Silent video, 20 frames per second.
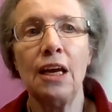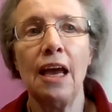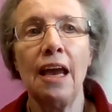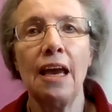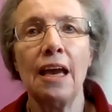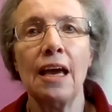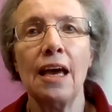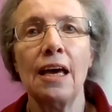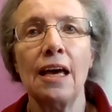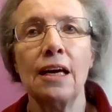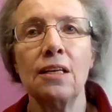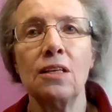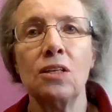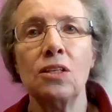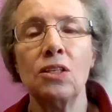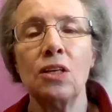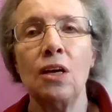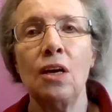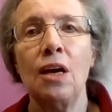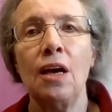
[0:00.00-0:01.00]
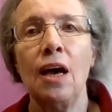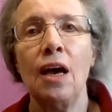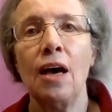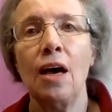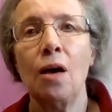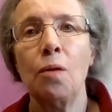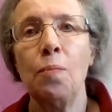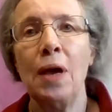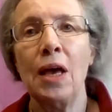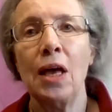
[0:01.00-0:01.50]
and
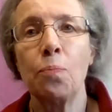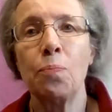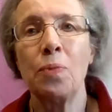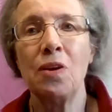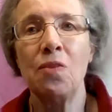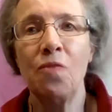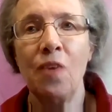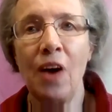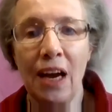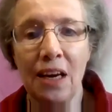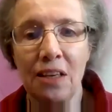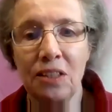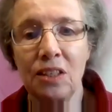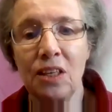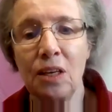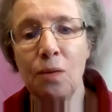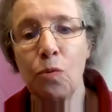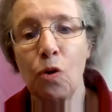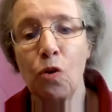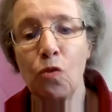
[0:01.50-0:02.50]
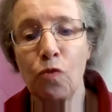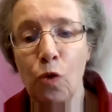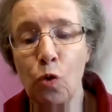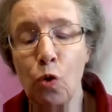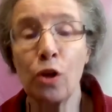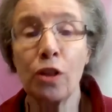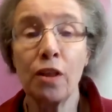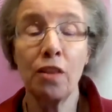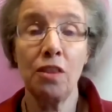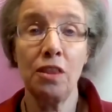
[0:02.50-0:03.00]
help advise them of
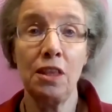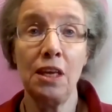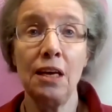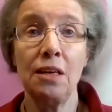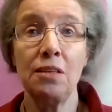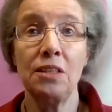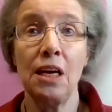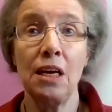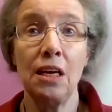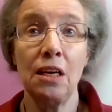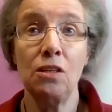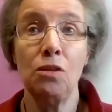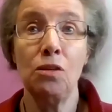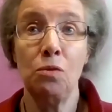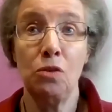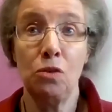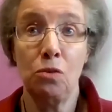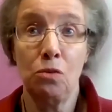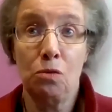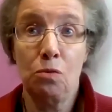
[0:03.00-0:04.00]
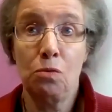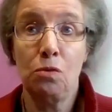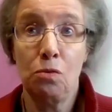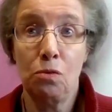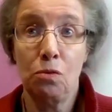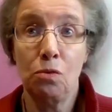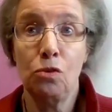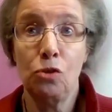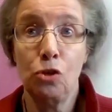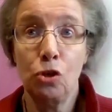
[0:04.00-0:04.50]
all the things they can
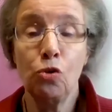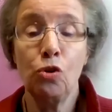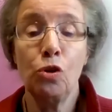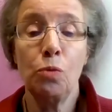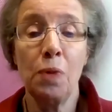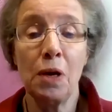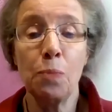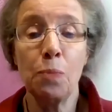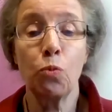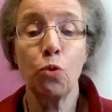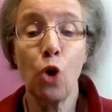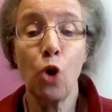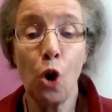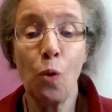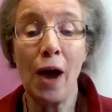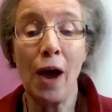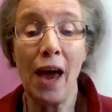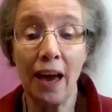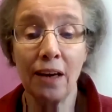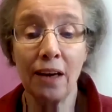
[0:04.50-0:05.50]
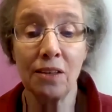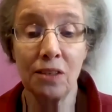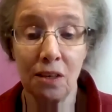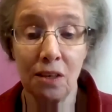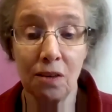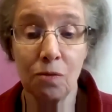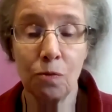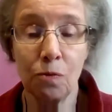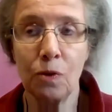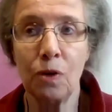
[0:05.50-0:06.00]
do to be
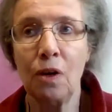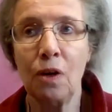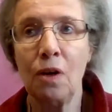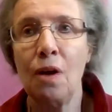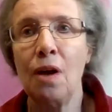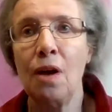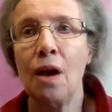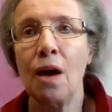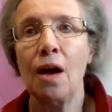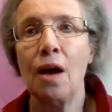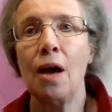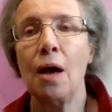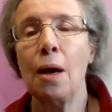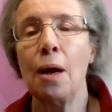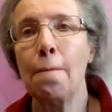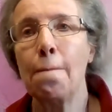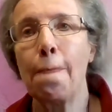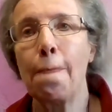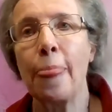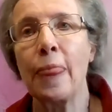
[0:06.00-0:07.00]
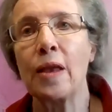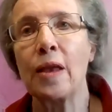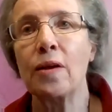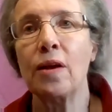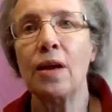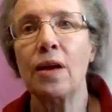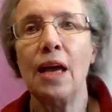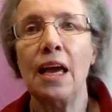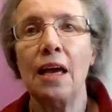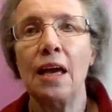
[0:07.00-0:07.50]
proactive
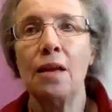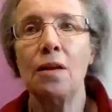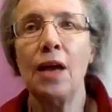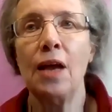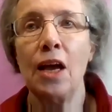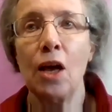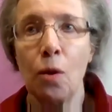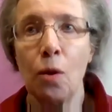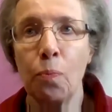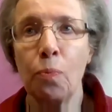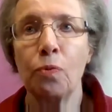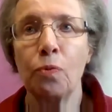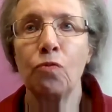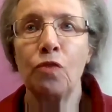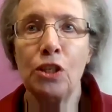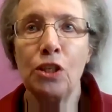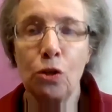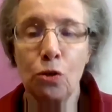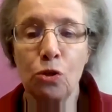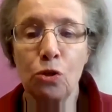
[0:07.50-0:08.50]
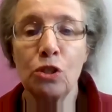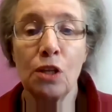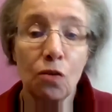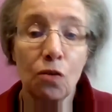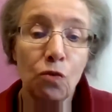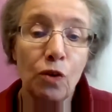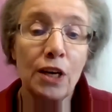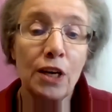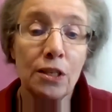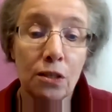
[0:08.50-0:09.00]
and help reduce their
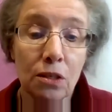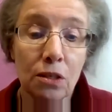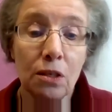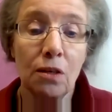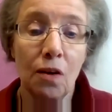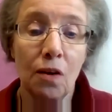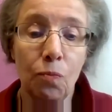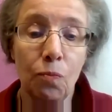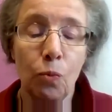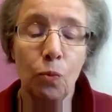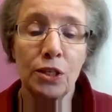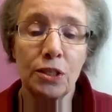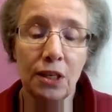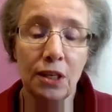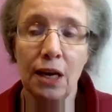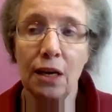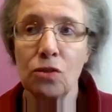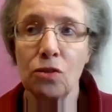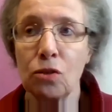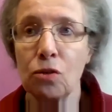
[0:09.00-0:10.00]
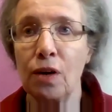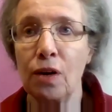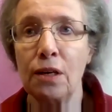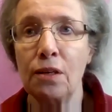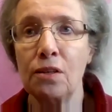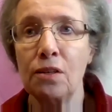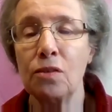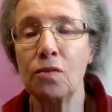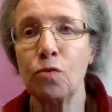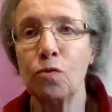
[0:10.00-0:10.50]
risk of breast cancer.
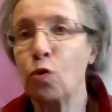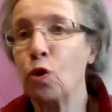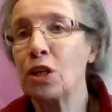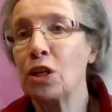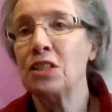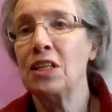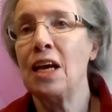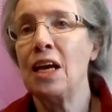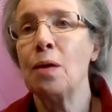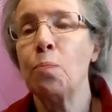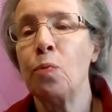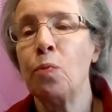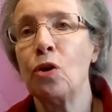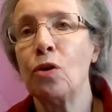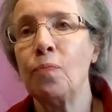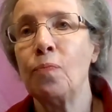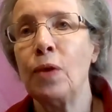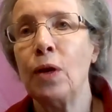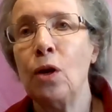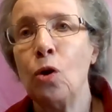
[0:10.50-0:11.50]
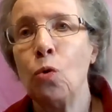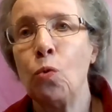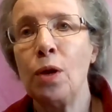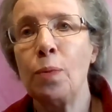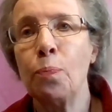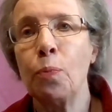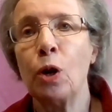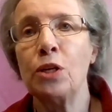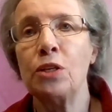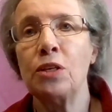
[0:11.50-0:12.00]
And for example,
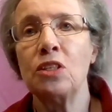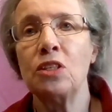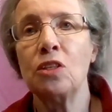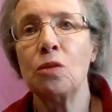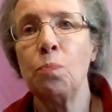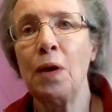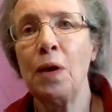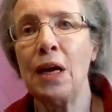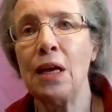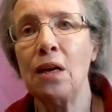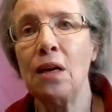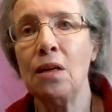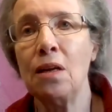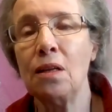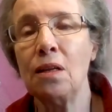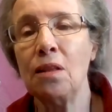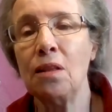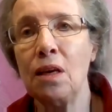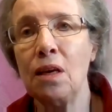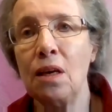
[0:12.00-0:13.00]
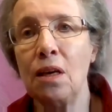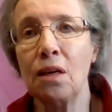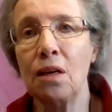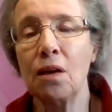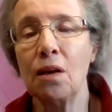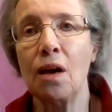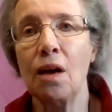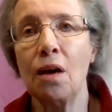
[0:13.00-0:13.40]
we participated in the